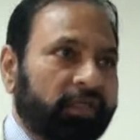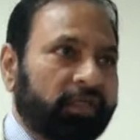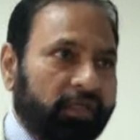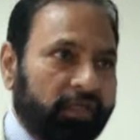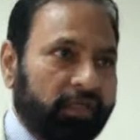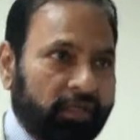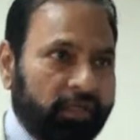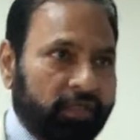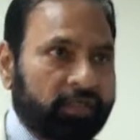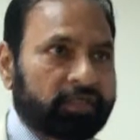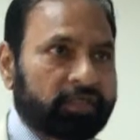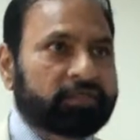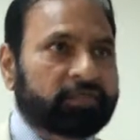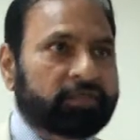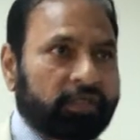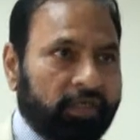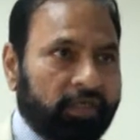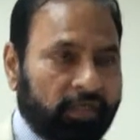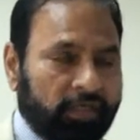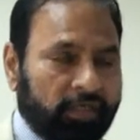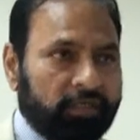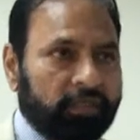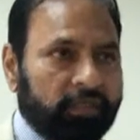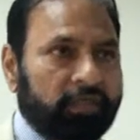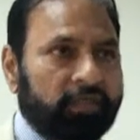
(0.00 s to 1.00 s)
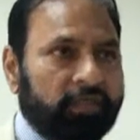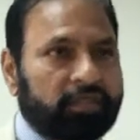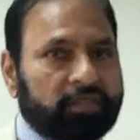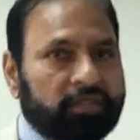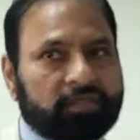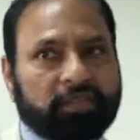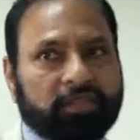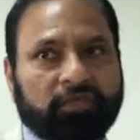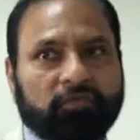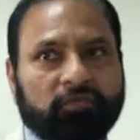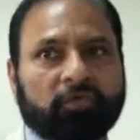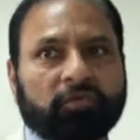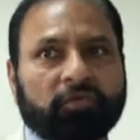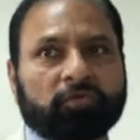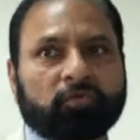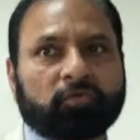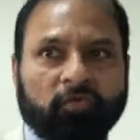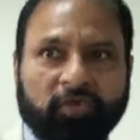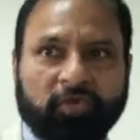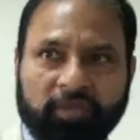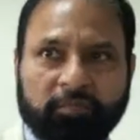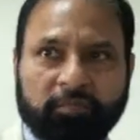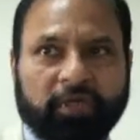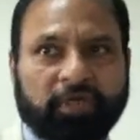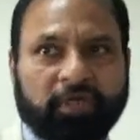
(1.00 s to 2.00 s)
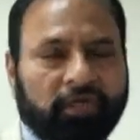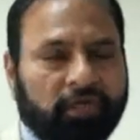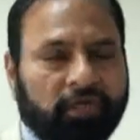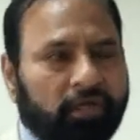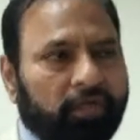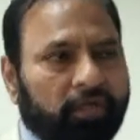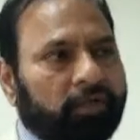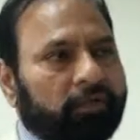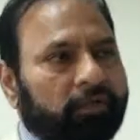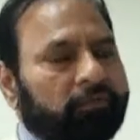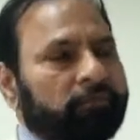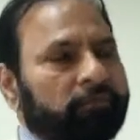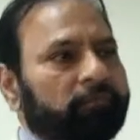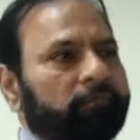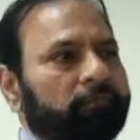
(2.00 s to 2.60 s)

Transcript: any industry, industry was rudimentary.